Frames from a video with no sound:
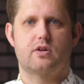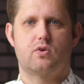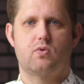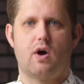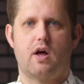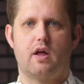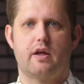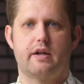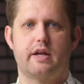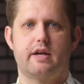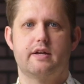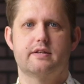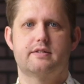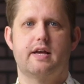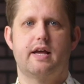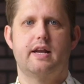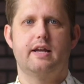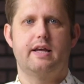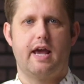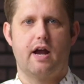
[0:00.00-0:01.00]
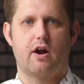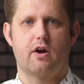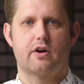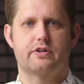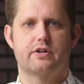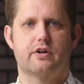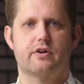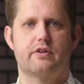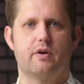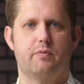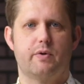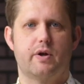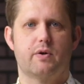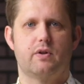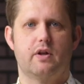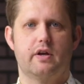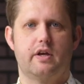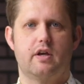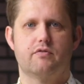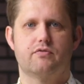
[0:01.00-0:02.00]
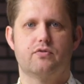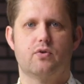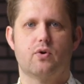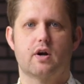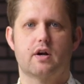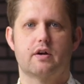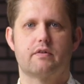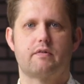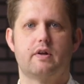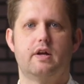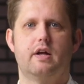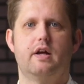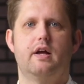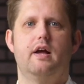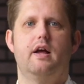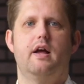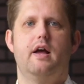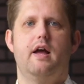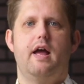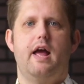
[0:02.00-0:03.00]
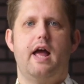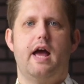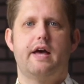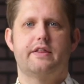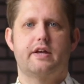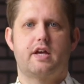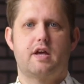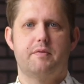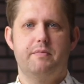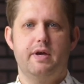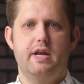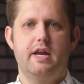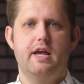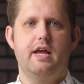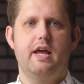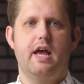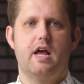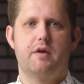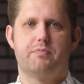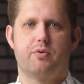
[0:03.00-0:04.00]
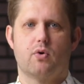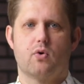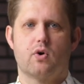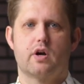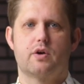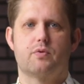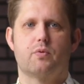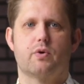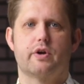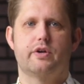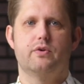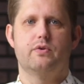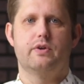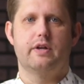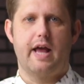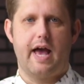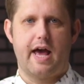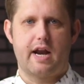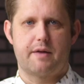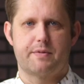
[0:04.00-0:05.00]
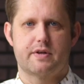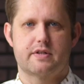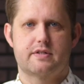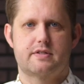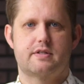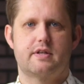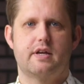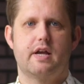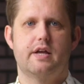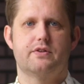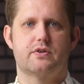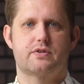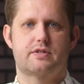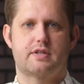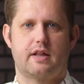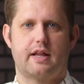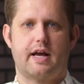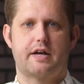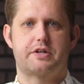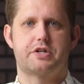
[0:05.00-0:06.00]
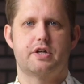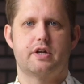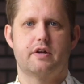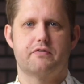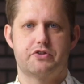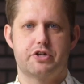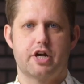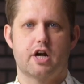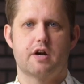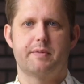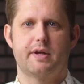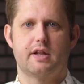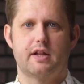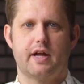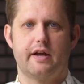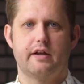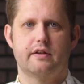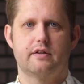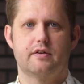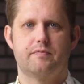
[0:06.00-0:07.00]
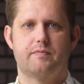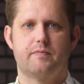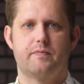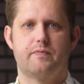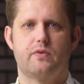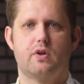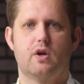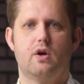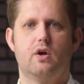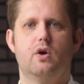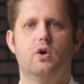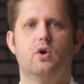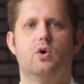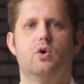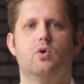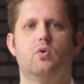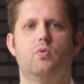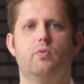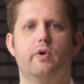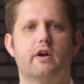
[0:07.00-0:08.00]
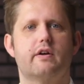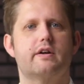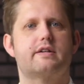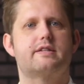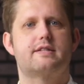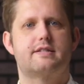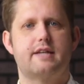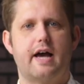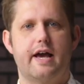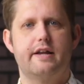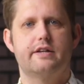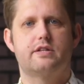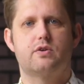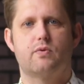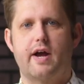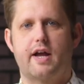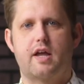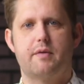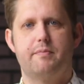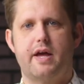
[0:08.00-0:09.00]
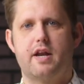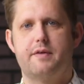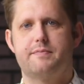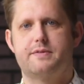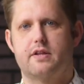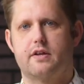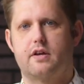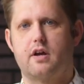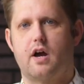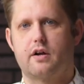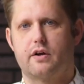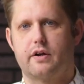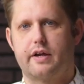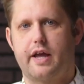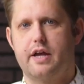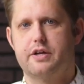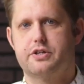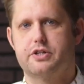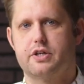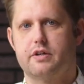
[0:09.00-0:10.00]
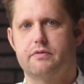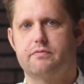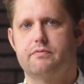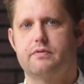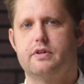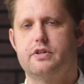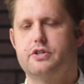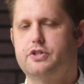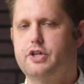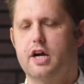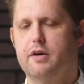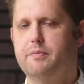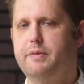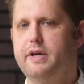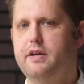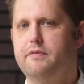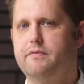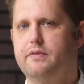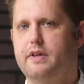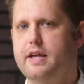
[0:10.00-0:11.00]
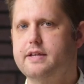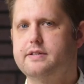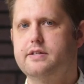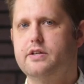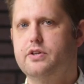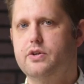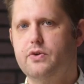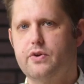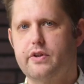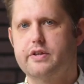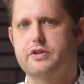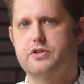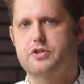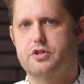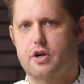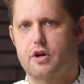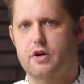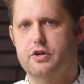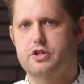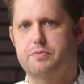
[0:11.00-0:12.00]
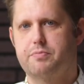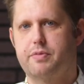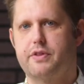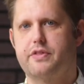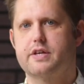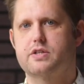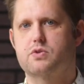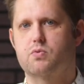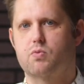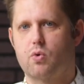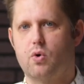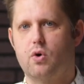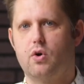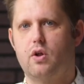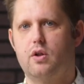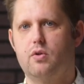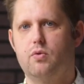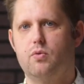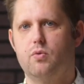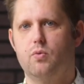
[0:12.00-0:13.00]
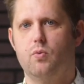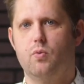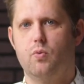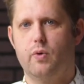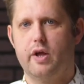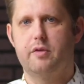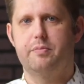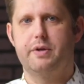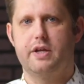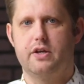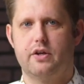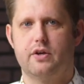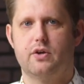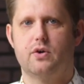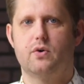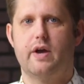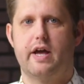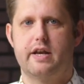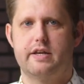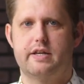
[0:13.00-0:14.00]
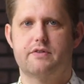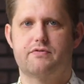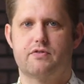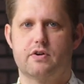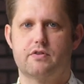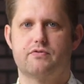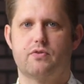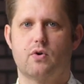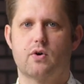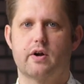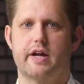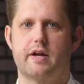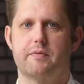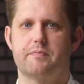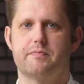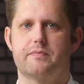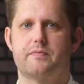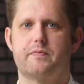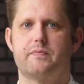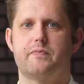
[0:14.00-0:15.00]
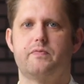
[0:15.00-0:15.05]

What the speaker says: the qualities and character that we were looking for, and the committee and board were unanimous in their selection of Jeremy Light. We are excited to recommend him to the congregation. Jeremy isn't new to this church, but this role will be new and different for him.